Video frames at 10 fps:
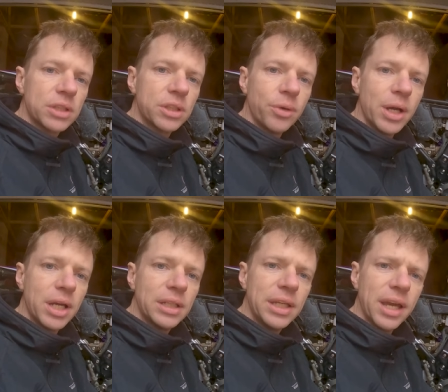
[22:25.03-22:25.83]
So
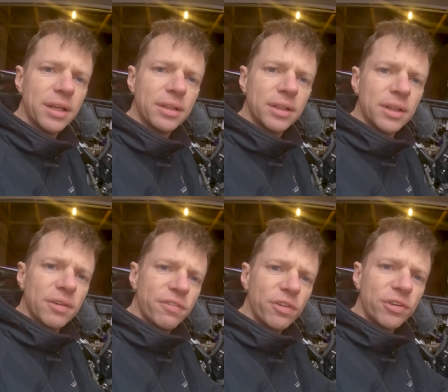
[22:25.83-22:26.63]
uh, yeah,
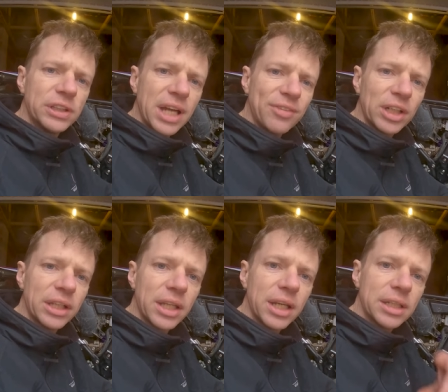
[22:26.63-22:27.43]
feel free to have a
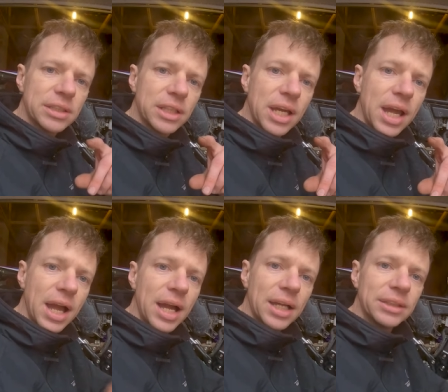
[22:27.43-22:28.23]
click of the links
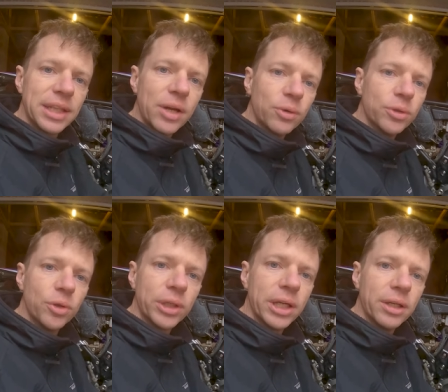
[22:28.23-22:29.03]
and get all
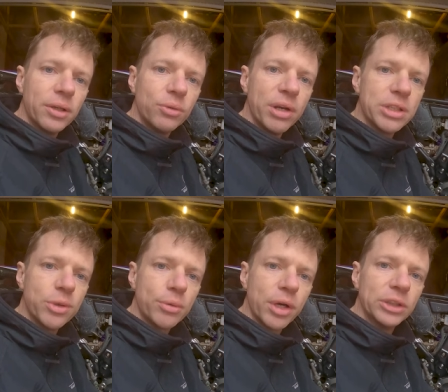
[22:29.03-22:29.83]
your kit ready
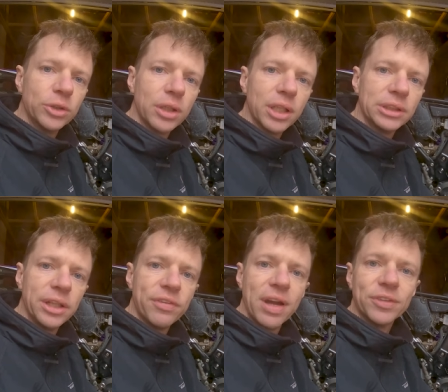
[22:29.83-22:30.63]
to upgrade your
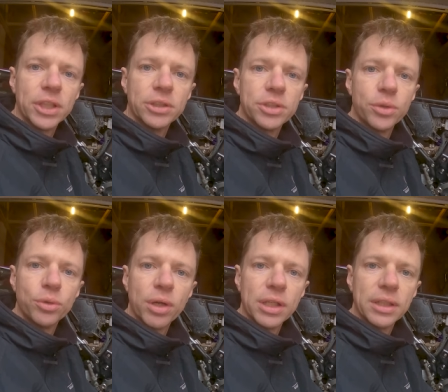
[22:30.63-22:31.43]
clutch if you haven't done so
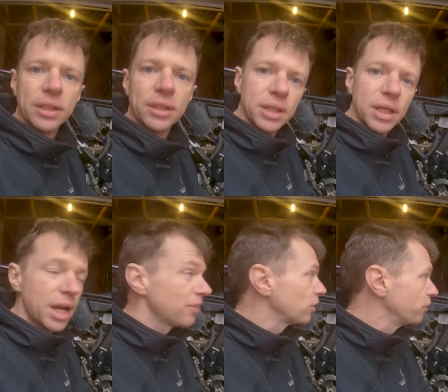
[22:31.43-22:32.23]
already.
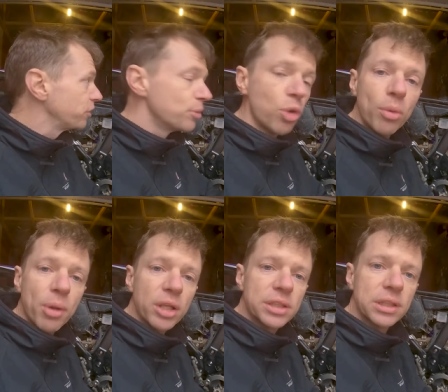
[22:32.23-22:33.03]
I've got a few more
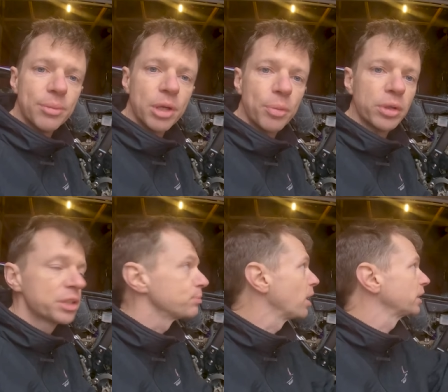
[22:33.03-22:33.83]
mods coming up on
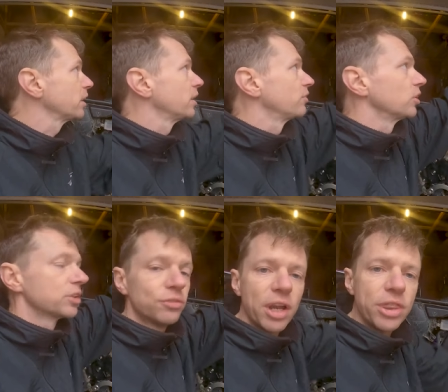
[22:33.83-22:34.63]
this bike. I've got
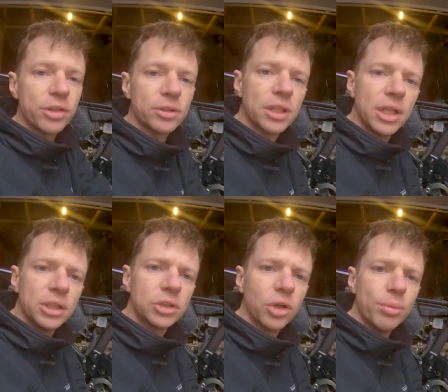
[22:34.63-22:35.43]
some Renthals
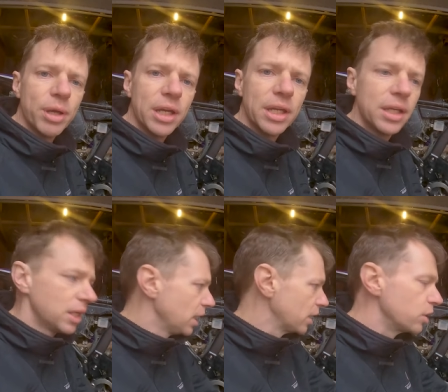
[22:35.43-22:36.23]
to go up here
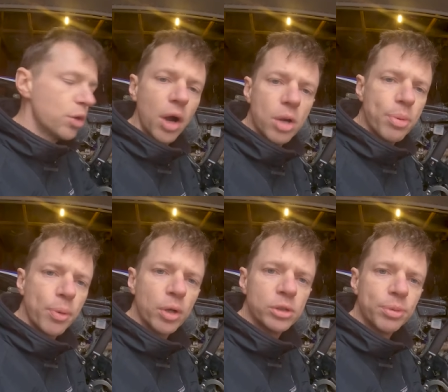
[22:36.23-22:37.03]
and a new Hyper
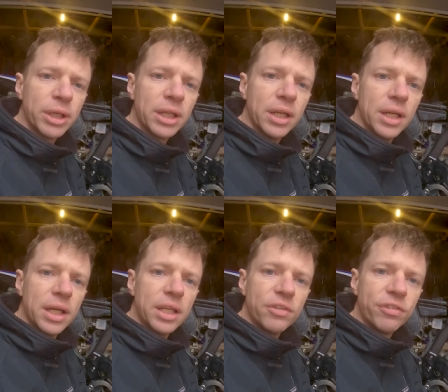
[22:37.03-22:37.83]
Pro spring
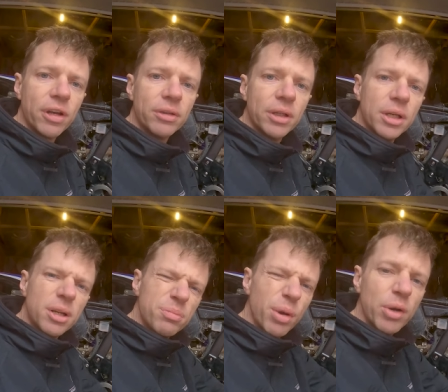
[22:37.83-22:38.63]
in the front
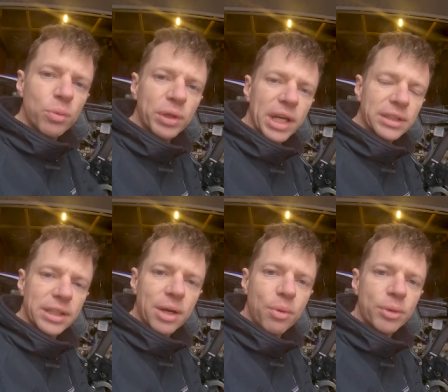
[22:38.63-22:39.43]
but we'll get
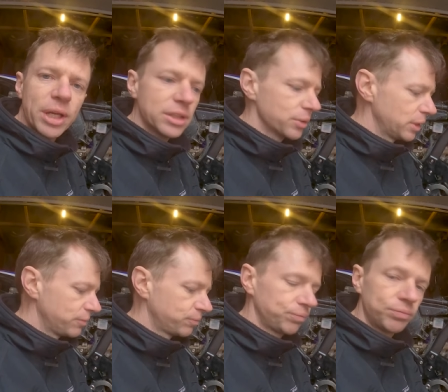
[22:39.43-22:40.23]
to that when we get to it.